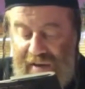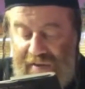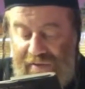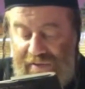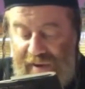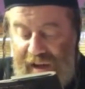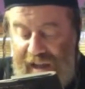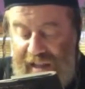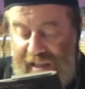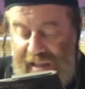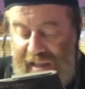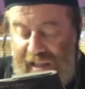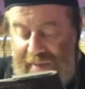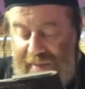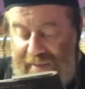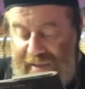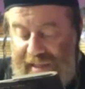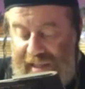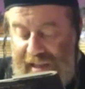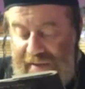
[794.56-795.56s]
Finding
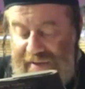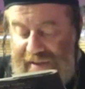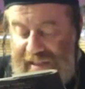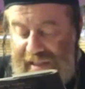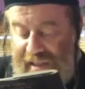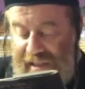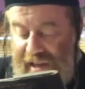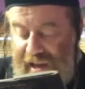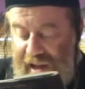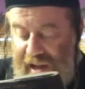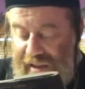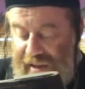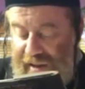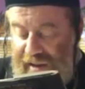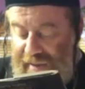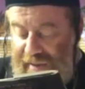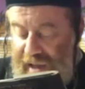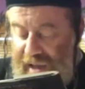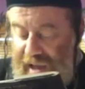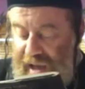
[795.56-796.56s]
himself still
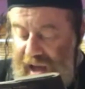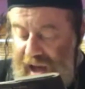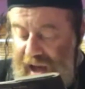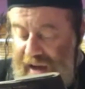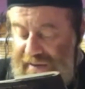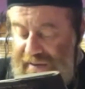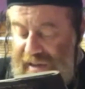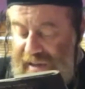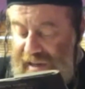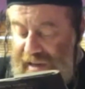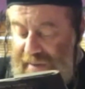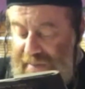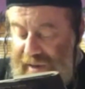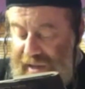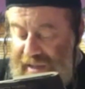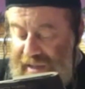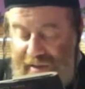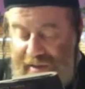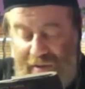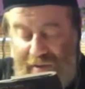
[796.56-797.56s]
hungry after
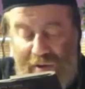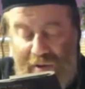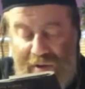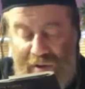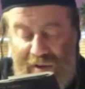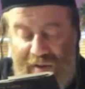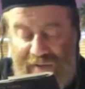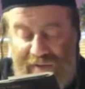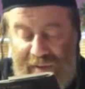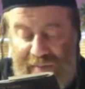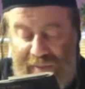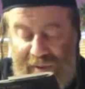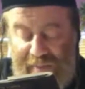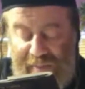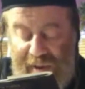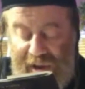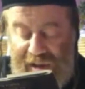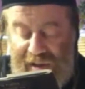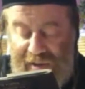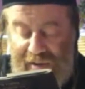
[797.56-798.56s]
completing all of the
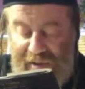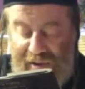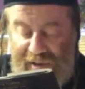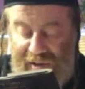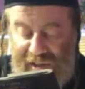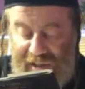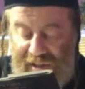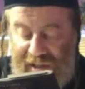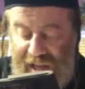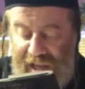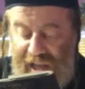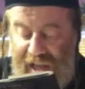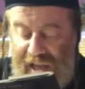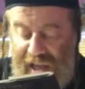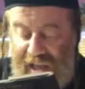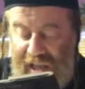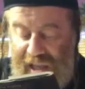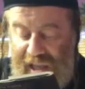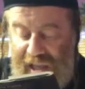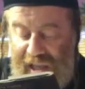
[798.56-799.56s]
prepared courses,
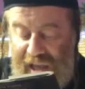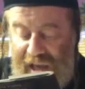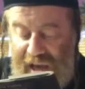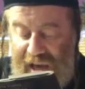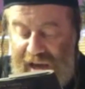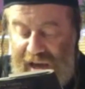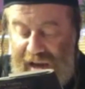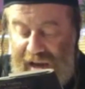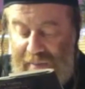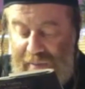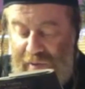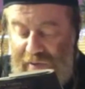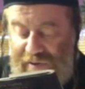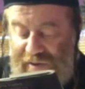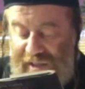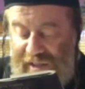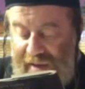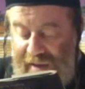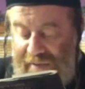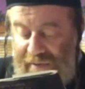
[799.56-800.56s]
he
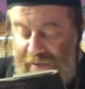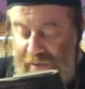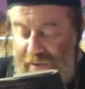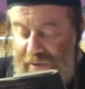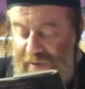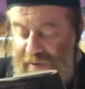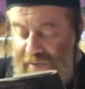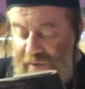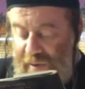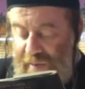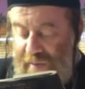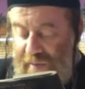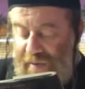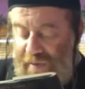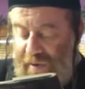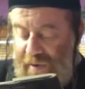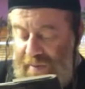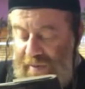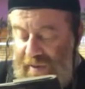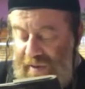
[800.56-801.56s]
removes some food from
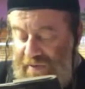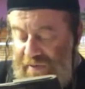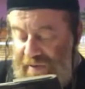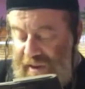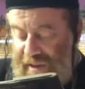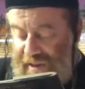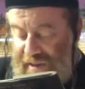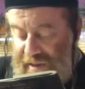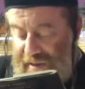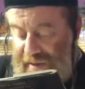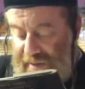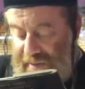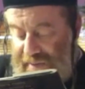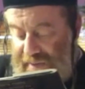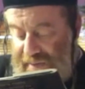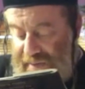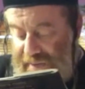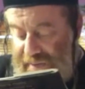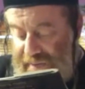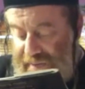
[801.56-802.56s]
the freezer
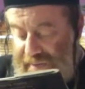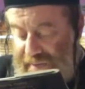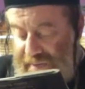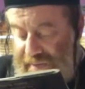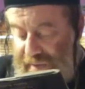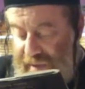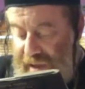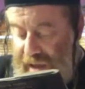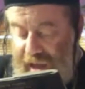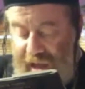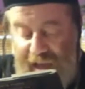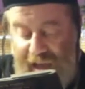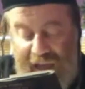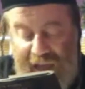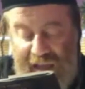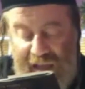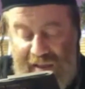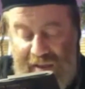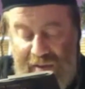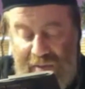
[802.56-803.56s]

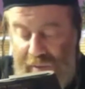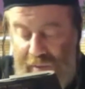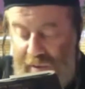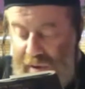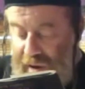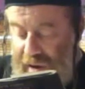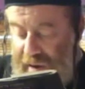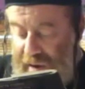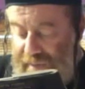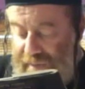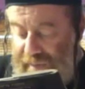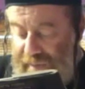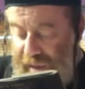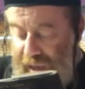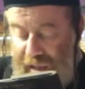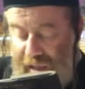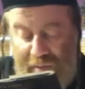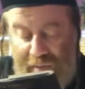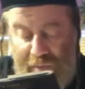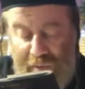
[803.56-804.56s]
and
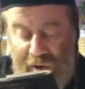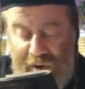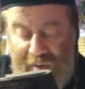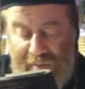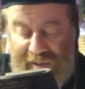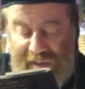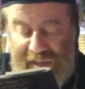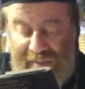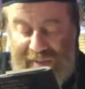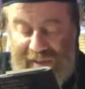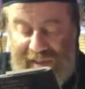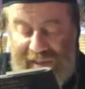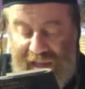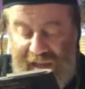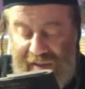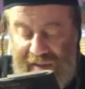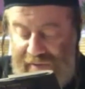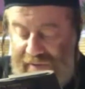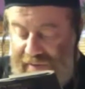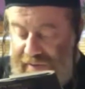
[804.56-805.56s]
warms
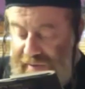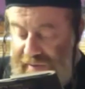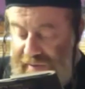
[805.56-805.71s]
himself